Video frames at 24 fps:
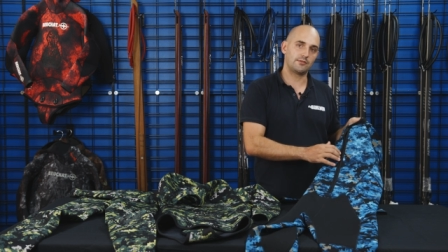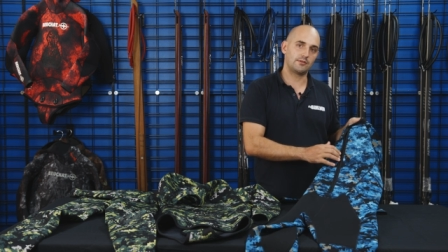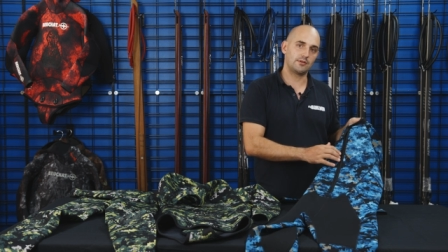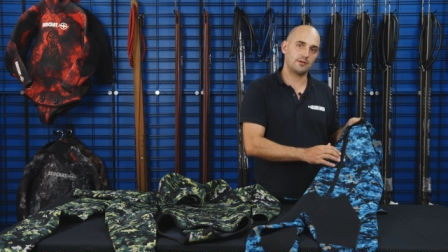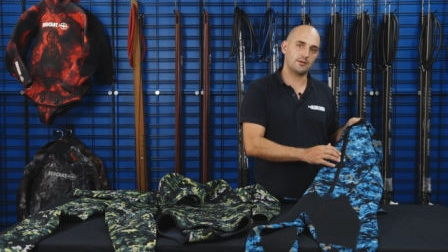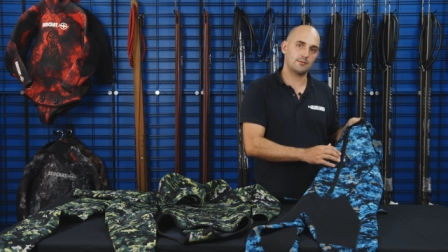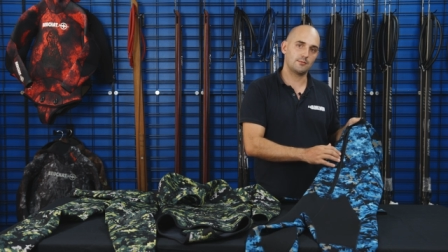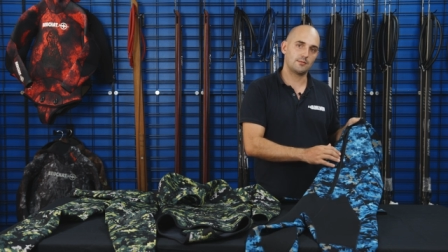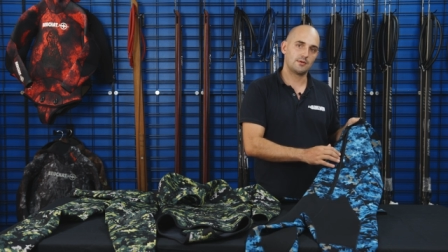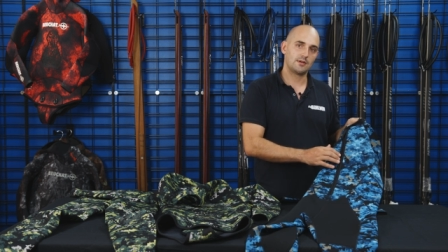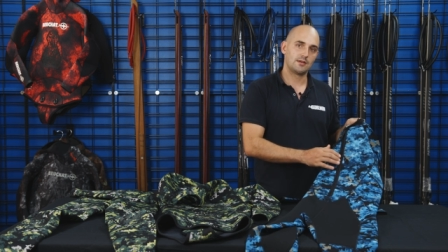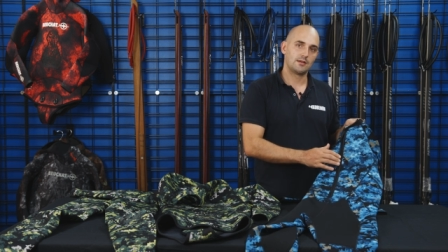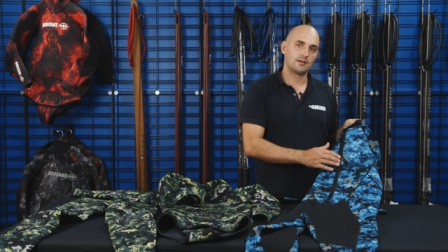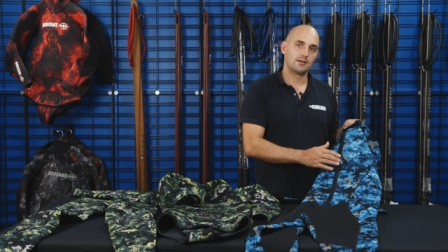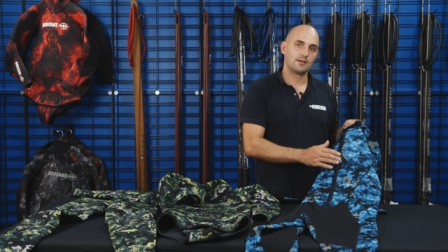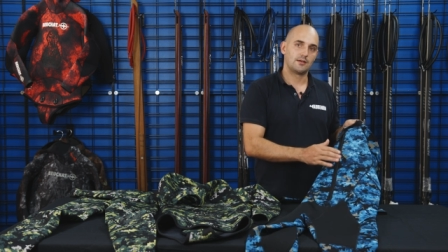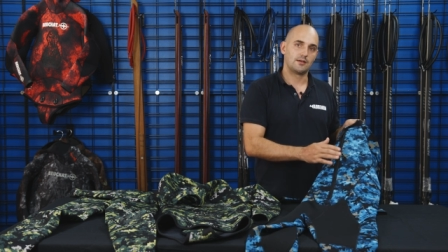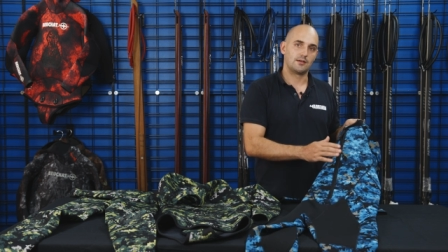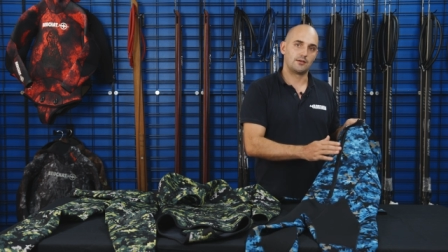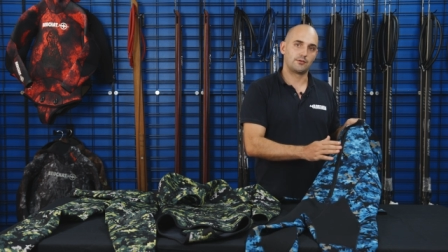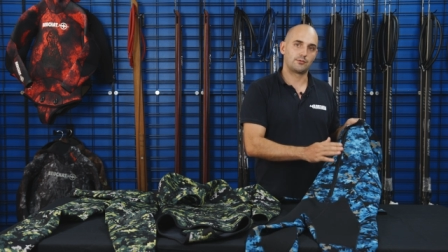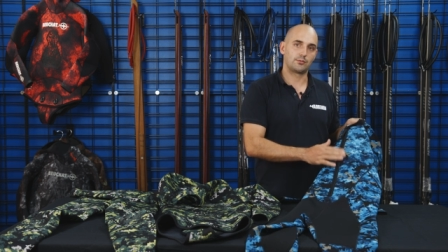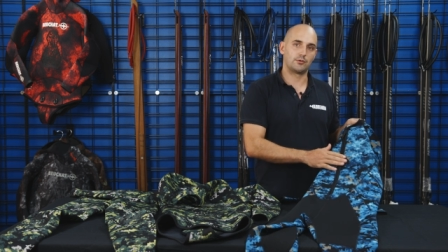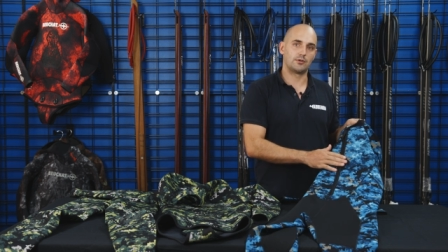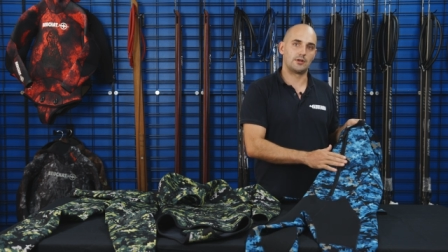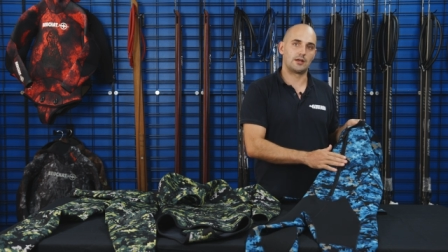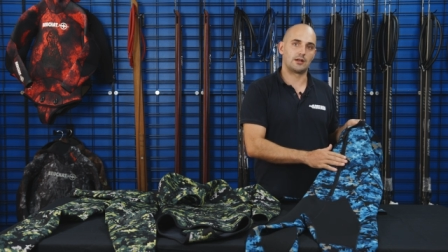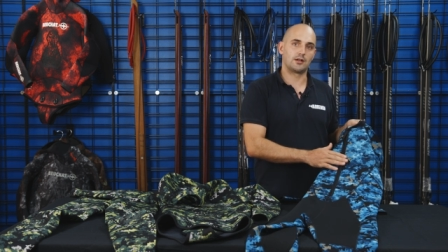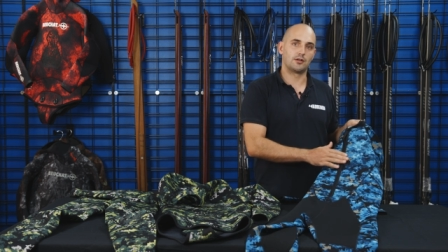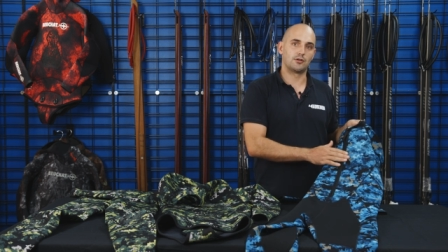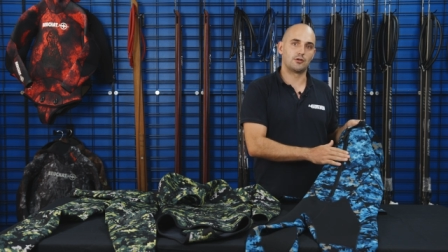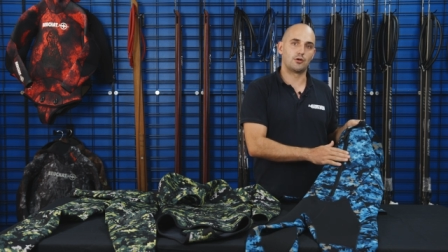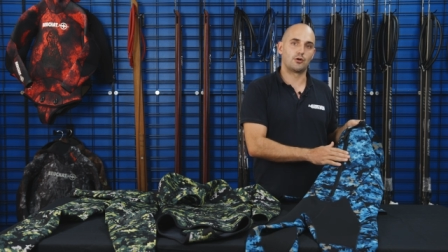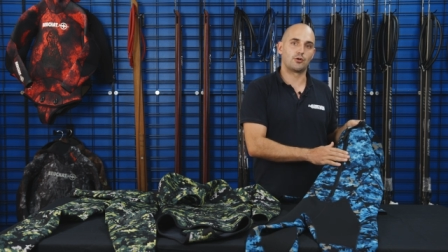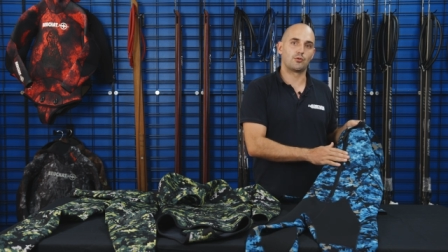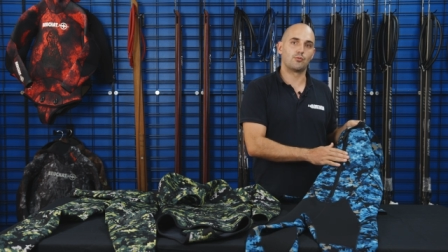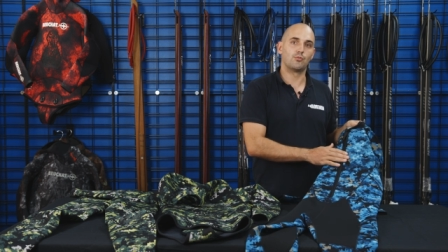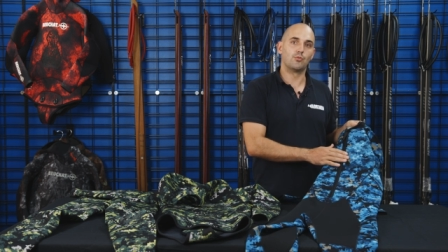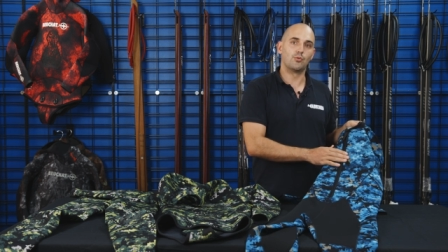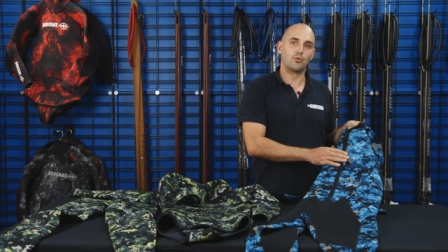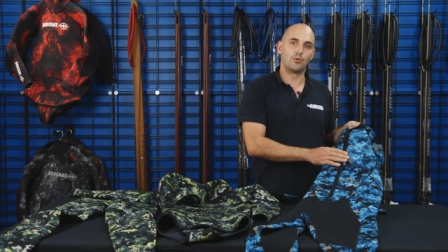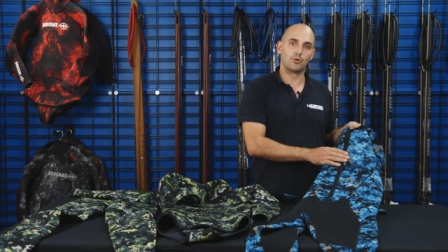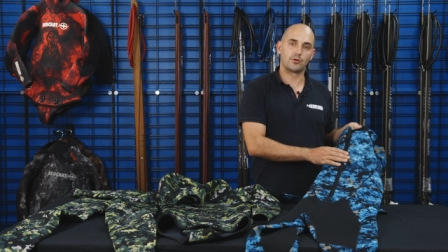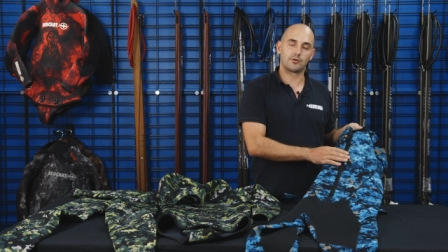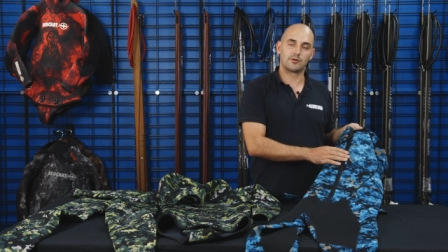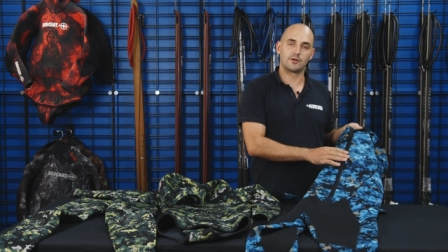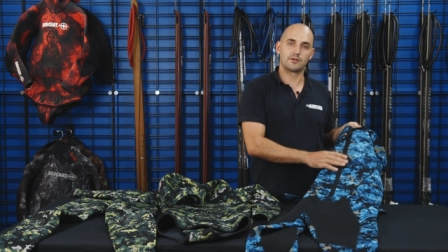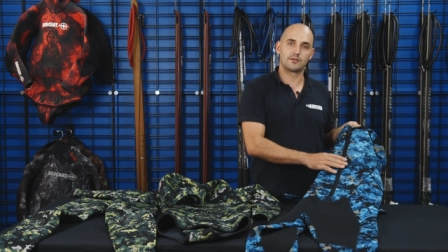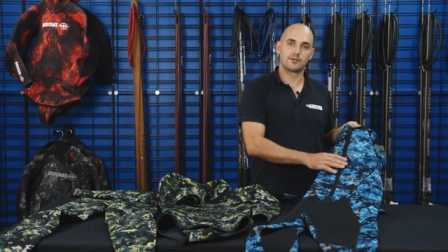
zip. This will let a lot of water